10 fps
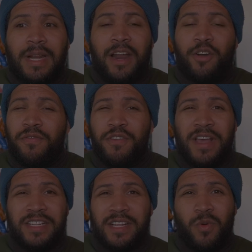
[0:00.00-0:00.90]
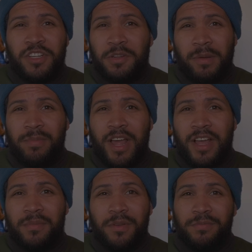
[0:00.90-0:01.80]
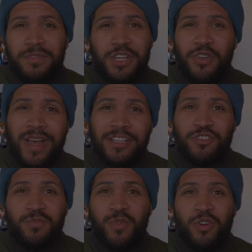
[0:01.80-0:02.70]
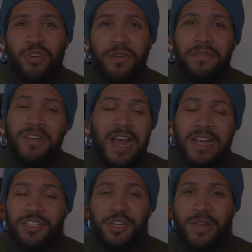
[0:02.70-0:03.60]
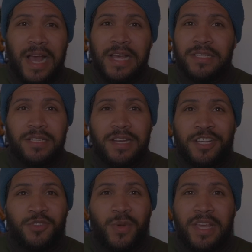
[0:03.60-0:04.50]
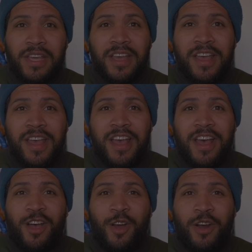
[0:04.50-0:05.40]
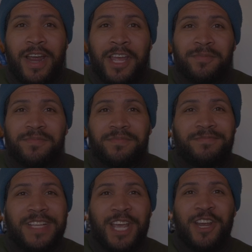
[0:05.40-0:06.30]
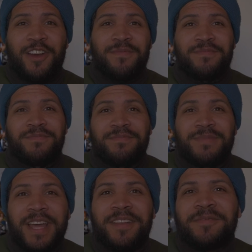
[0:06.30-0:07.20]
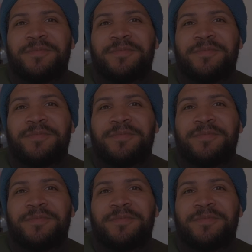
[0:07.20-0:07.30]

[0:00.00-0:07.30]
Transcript: I don't know if you guys are watching my blog, but see you guys tomorrow. If not, see you guys next week. All right, take care. Bye.